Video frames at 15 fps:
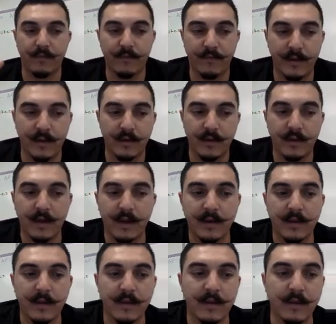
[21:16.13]
venous
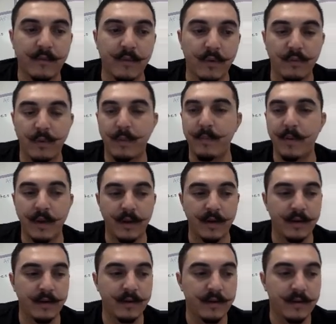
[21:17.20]
sinuses filled with
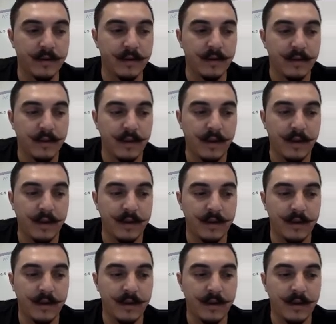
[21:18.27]
blood
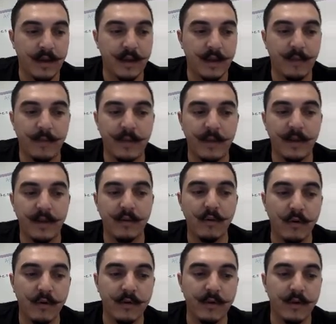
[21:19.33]
and splenic
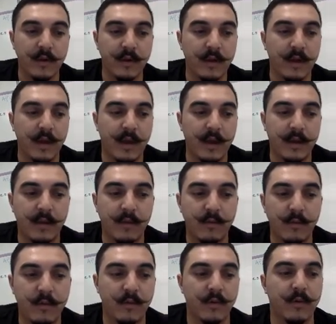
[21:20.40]
cords, and it
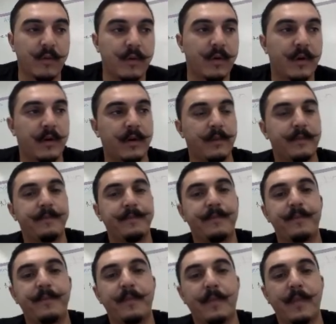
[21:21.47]
will
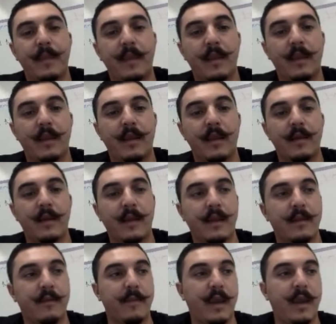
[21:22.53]
kind of like
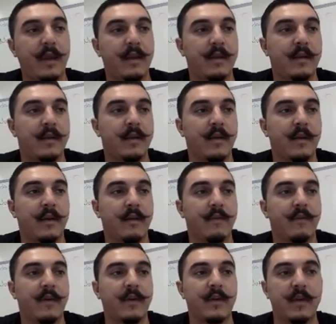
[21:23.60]
its main
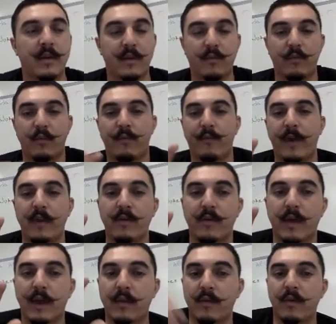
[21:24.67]
function is will
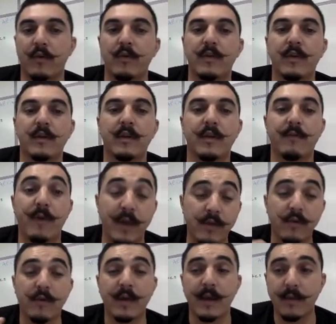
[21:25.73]

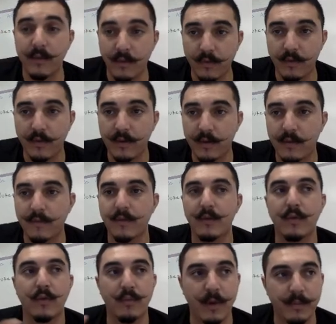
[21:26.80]
phagocytosis of
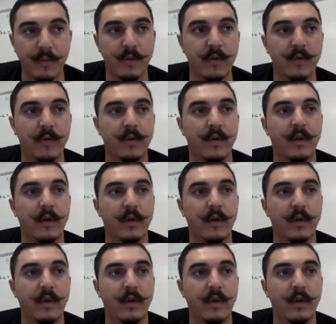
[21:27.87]
those ruptured,